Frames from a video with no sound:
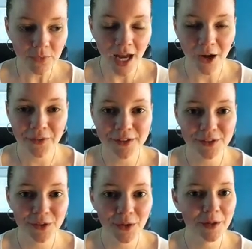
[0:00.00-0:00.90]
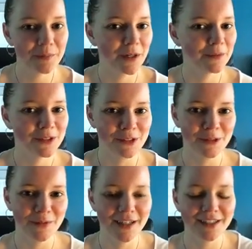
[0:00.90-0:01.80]
how things are going, but we're
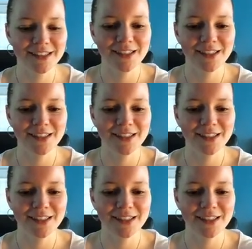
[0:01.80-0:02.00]
doing well.